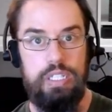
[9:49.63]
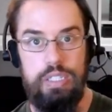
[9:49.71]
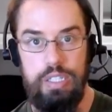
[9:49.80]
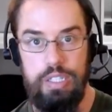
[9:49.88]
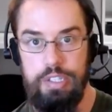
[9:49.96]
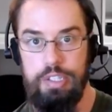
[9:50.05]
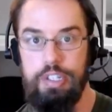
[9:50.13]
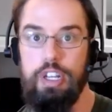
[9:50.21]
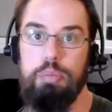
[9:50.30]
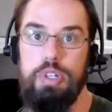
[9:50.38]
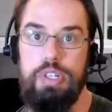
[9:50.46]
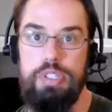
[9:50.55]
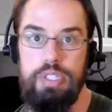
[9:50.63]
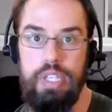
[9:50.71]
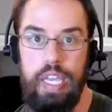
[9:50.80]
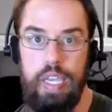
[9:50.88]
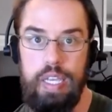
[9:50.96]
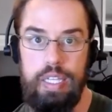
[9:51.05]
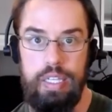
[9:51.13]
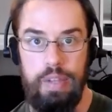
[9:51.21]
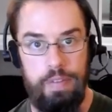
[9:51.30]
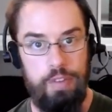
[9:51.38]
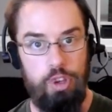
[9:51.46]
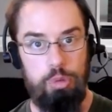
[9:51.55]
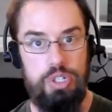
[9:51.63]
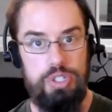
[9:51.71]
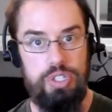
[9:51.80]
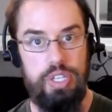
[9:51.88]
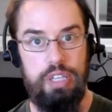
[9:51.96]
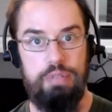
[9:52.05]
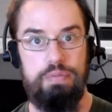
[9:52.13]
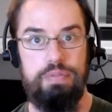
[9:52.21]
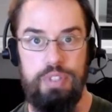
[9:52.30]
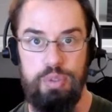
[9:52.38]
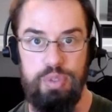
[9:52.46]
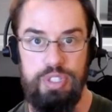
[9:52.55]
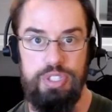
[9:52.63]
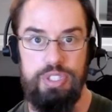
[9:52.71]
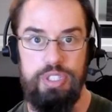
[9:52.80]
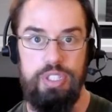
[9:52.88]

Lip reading: look at the numbers and let the numbers influence